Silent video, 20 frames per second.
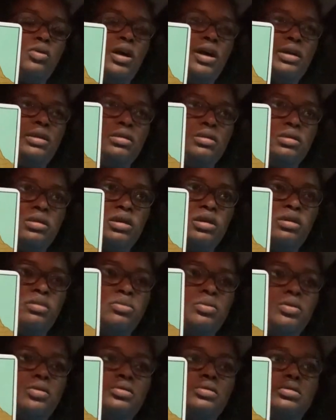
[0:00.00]
act on the
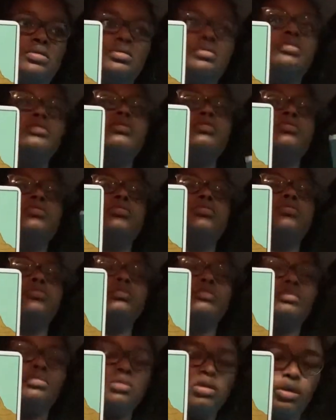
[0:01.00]
impulse,
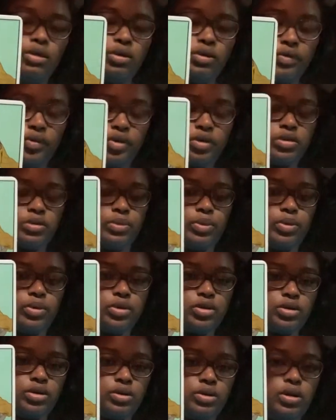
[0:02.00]
the universe
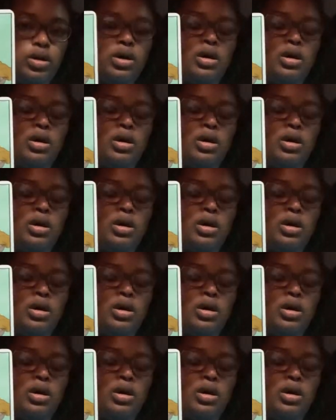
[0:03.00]
supports you.